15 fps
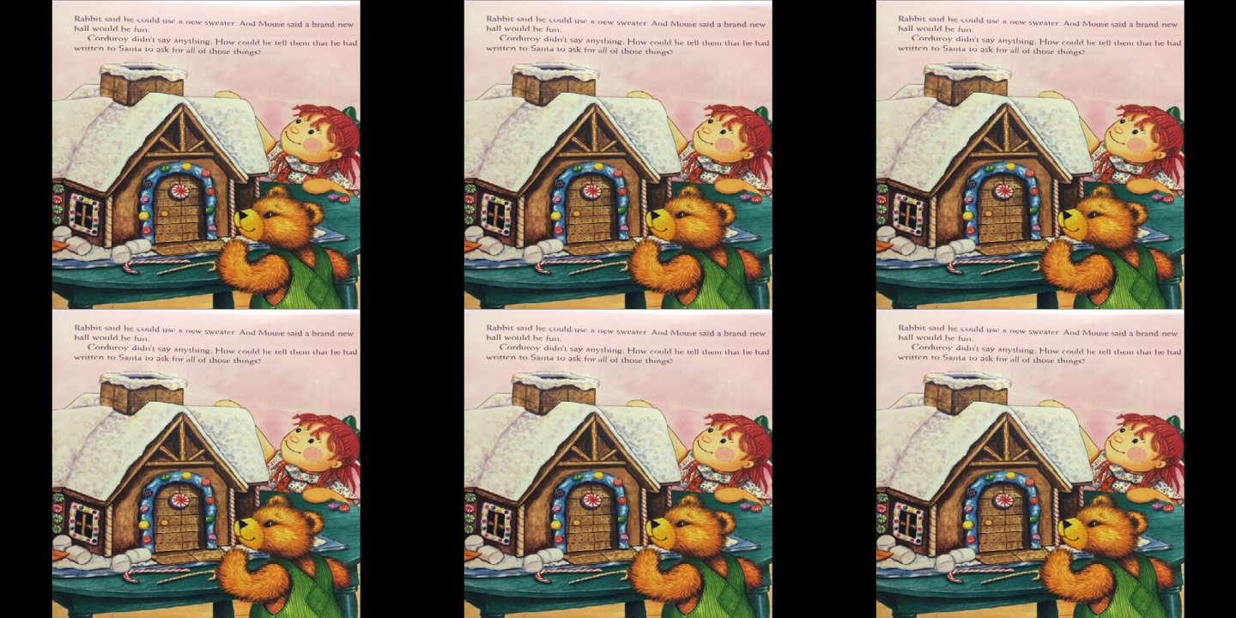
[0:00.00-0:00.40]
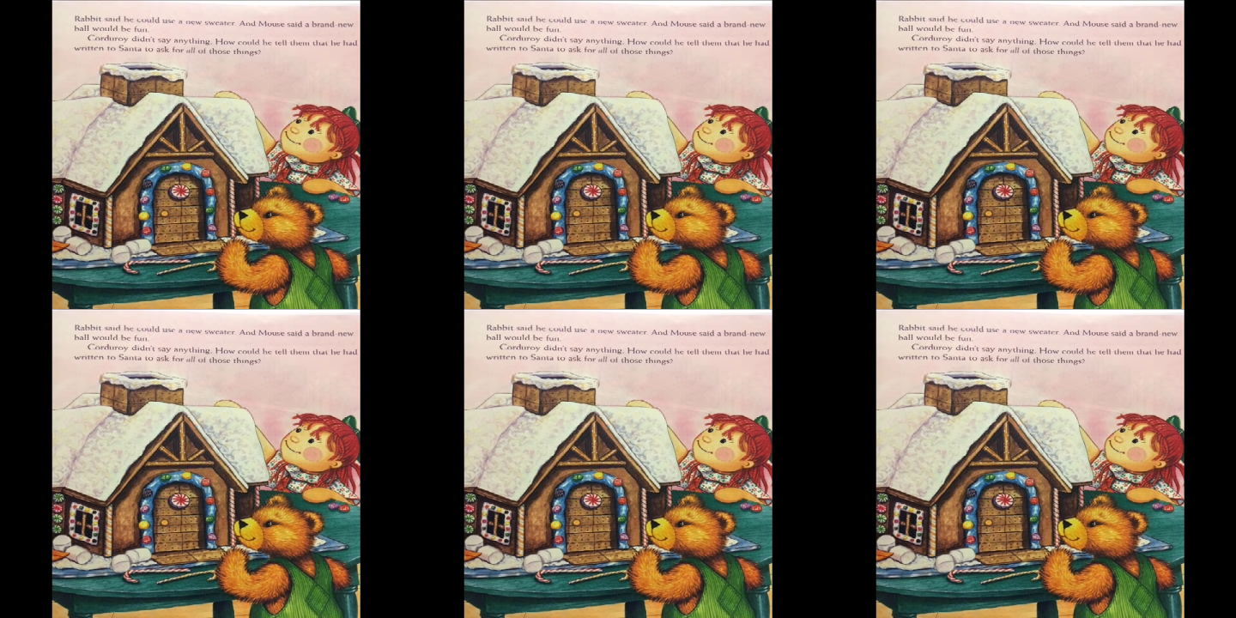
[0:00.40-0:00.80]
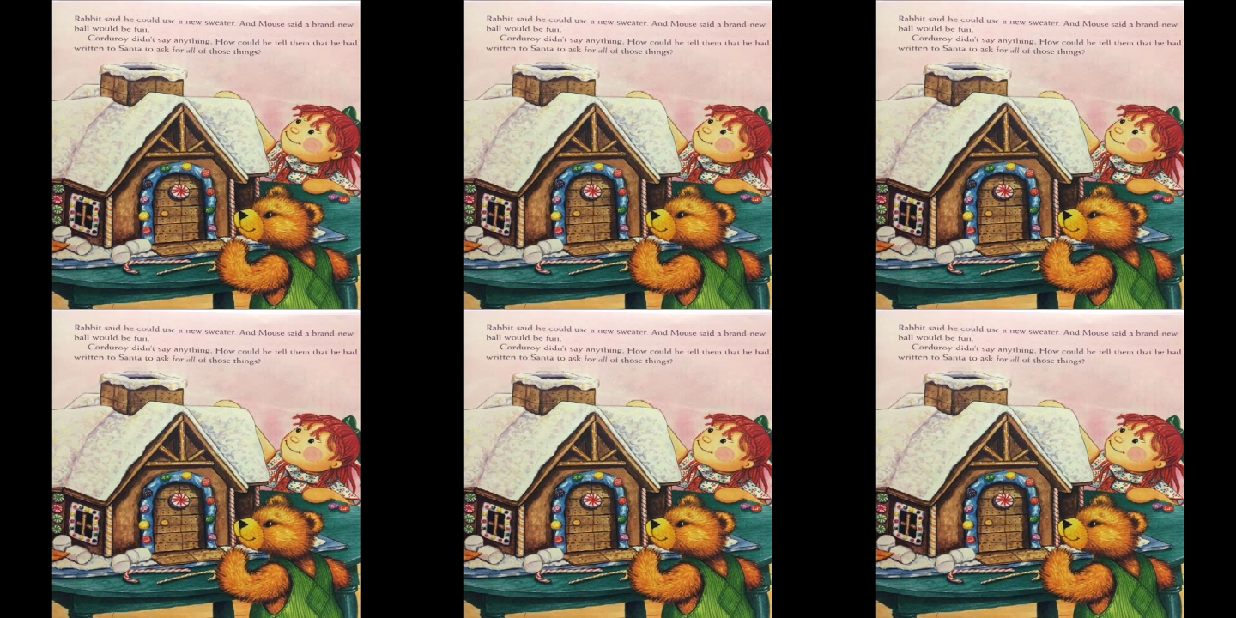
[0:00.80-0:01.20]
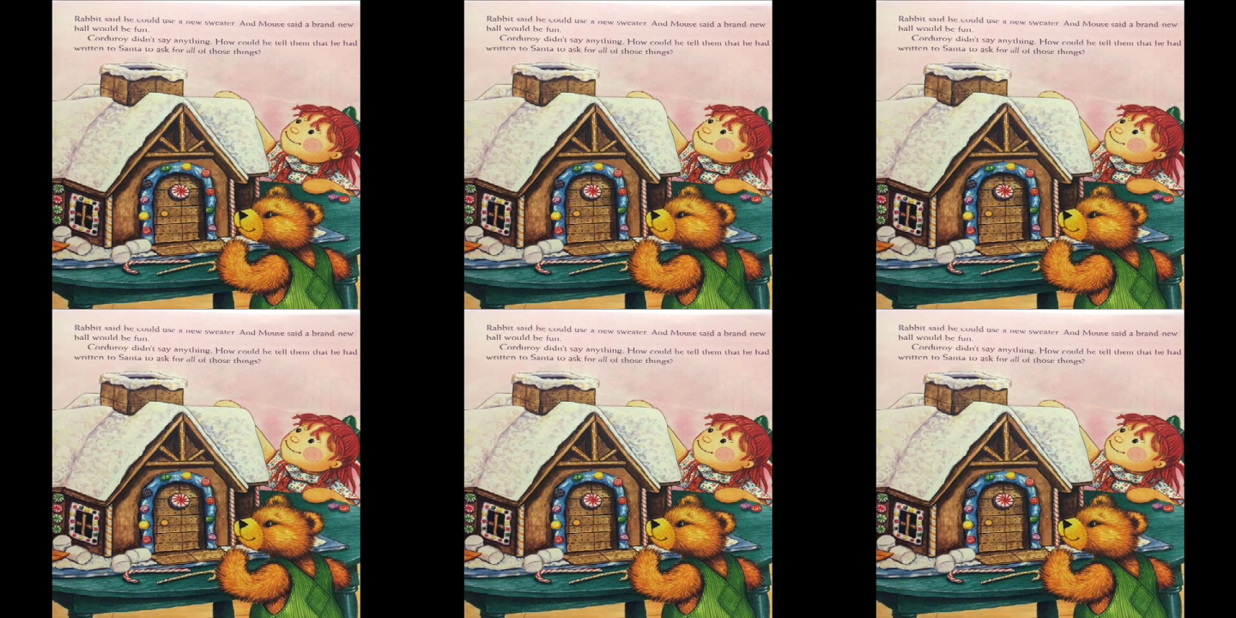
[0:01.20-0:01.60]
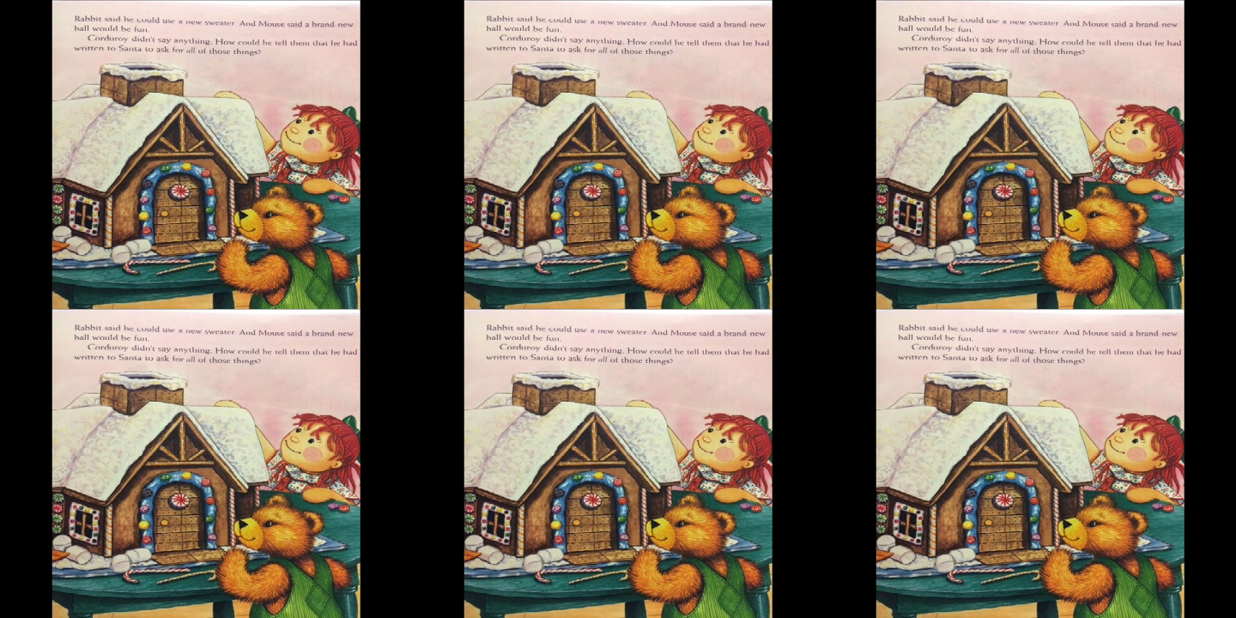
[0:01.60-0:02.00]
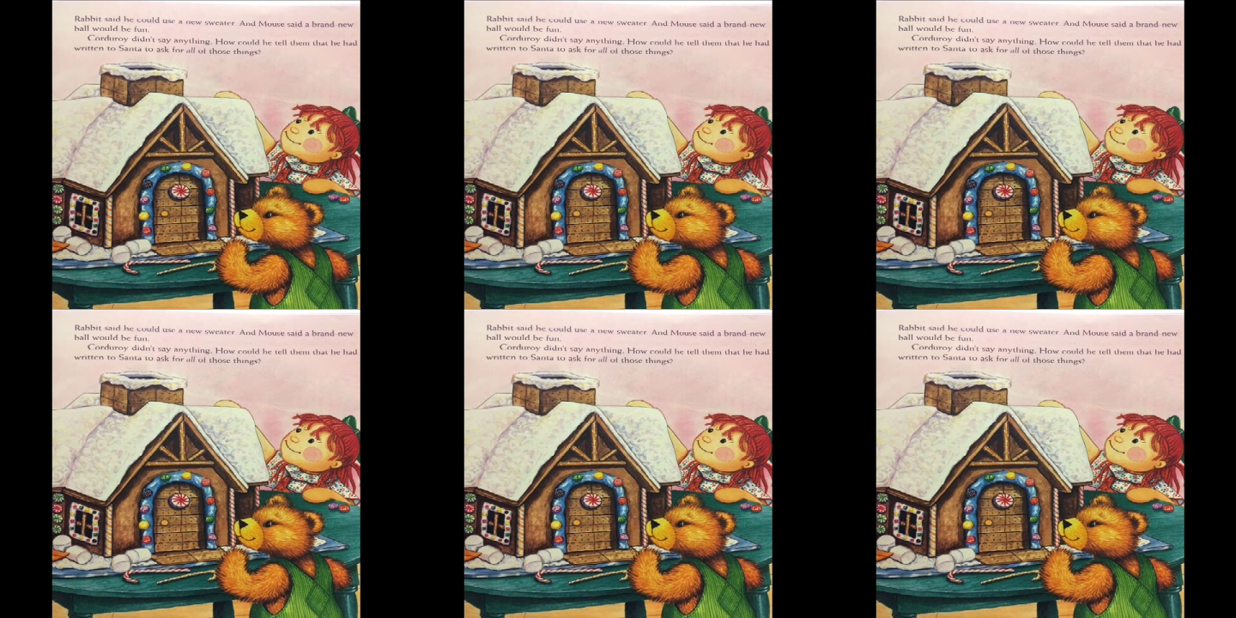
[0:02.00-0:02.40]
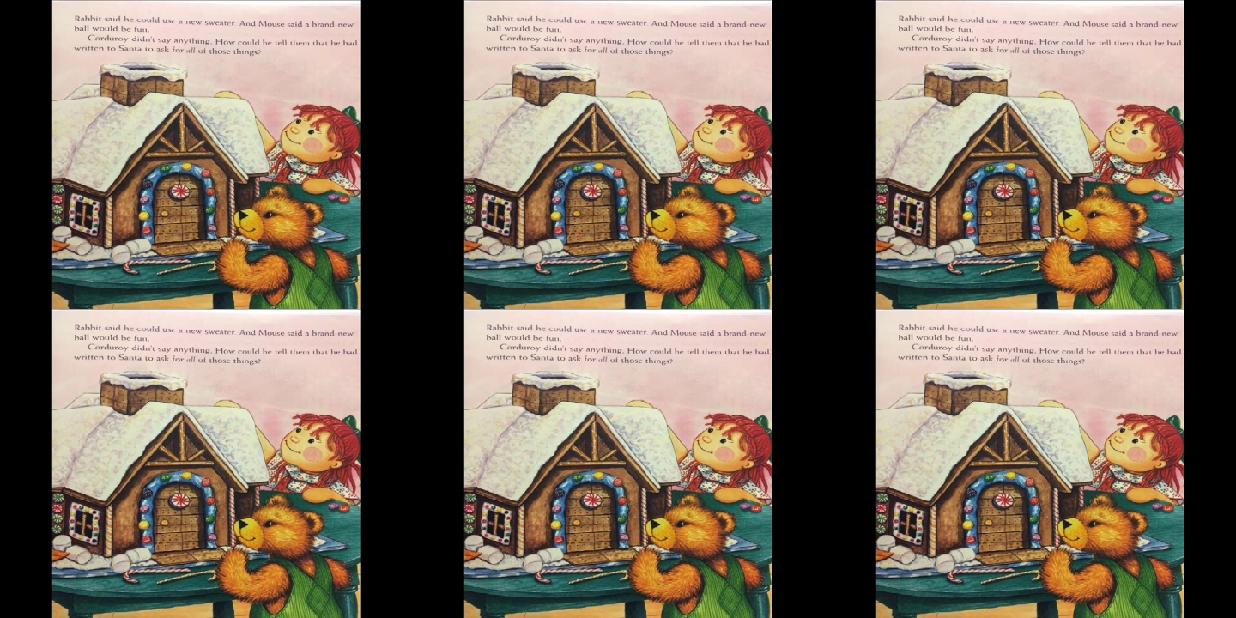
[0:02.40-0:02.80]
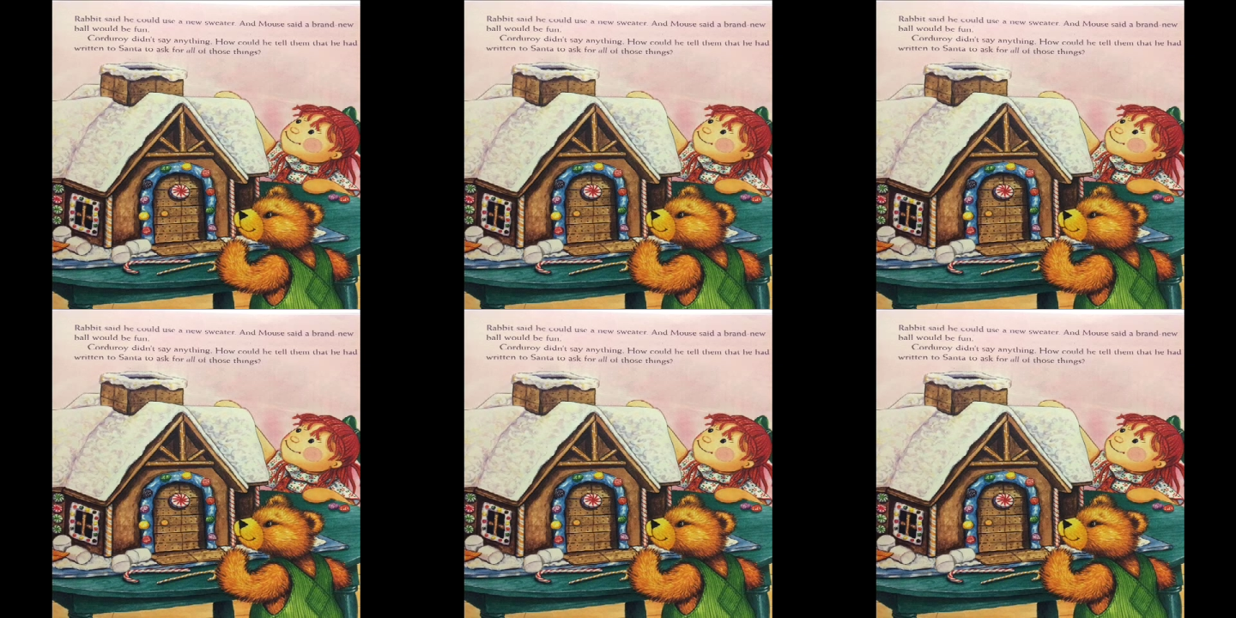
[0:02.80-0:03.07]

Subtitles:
[unreadable: no face in view]